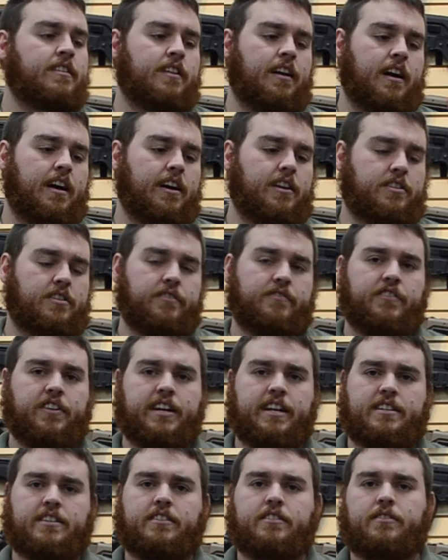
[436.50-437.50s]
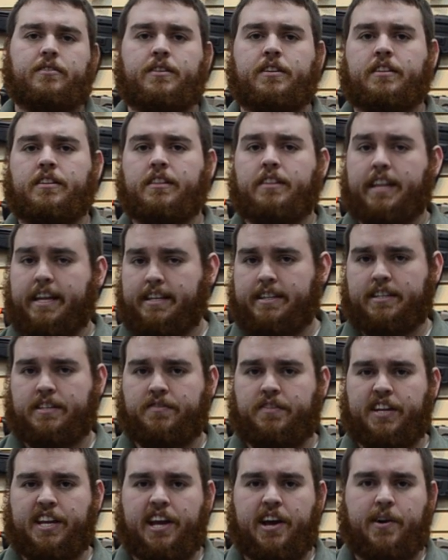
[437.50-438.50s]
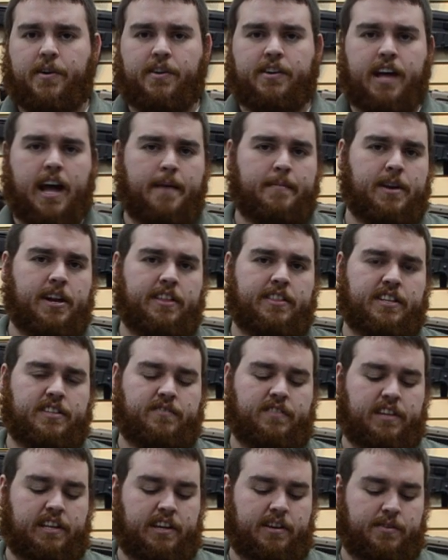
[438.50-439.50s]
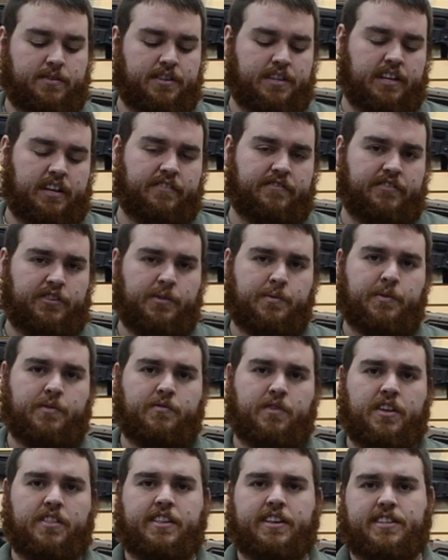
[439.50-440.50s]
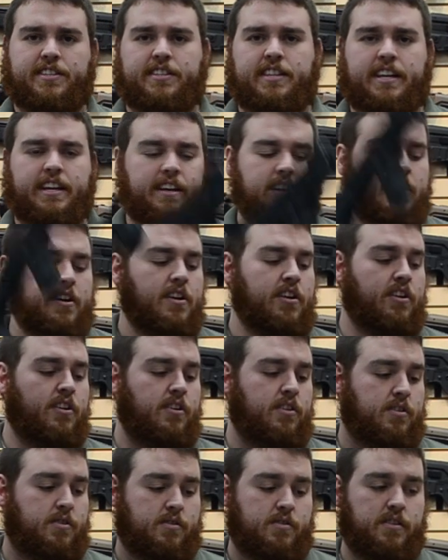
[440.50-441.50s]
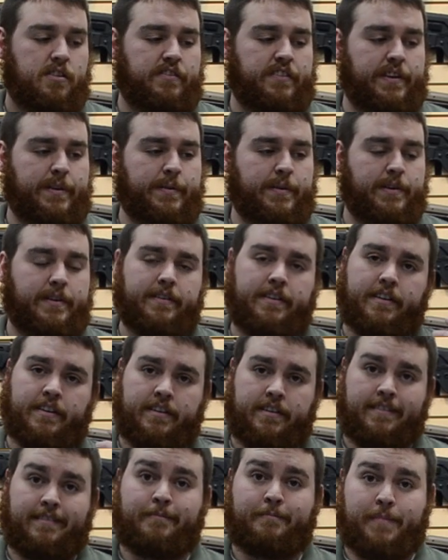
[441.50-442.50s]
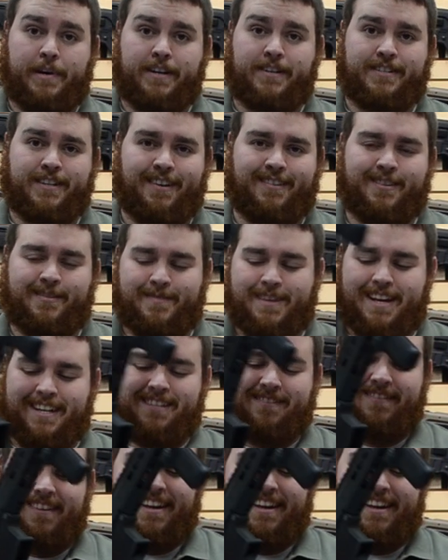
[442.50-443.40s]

Uh, don't forget to like this video, comment on this video, see if you would run this thing, or if you would buy yourself some hex